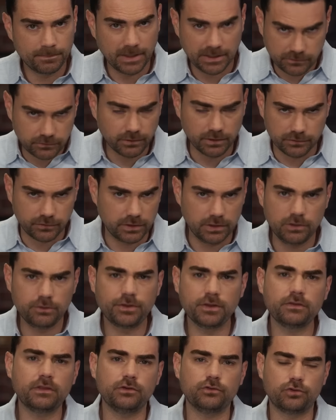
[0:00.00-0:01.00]
Like, seriously, do you
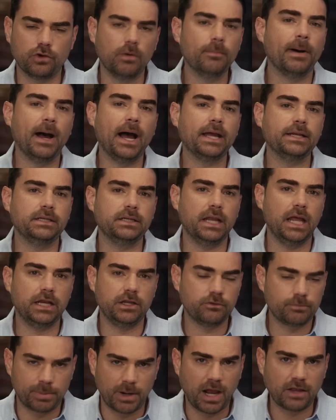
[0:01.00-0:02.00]
think that Joe Biden and
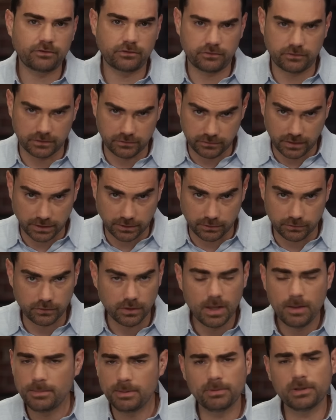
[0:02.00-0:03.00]
his processing centers,
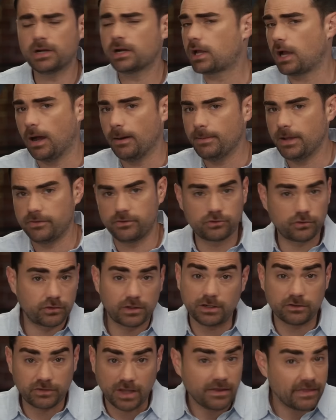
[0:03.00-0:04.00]
people are going to come and they're just
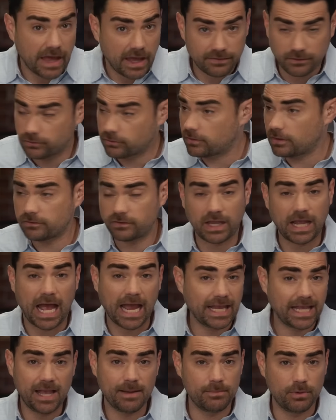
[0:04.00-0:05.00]
going to say that? They're just going to say,
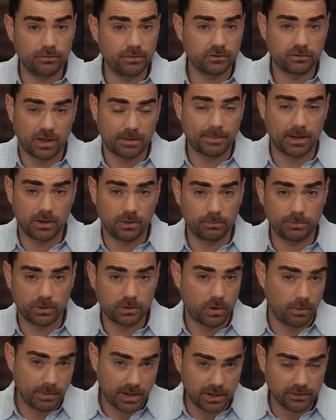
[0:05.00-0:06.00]
I can't move inside my home,
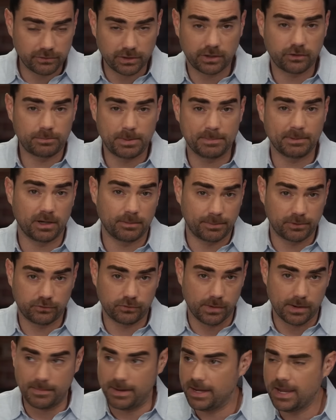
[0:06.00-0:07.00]
home country because people are
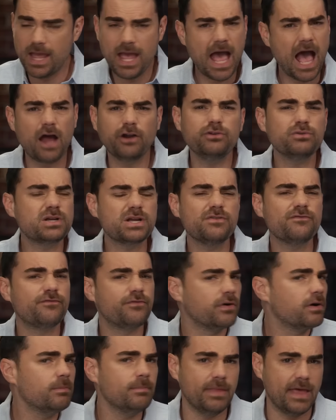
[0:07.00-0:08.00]
pursuing me. How do you
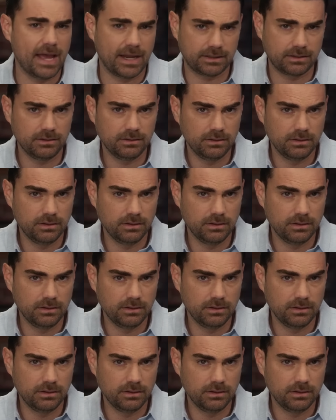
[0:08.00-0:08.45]
confirm that?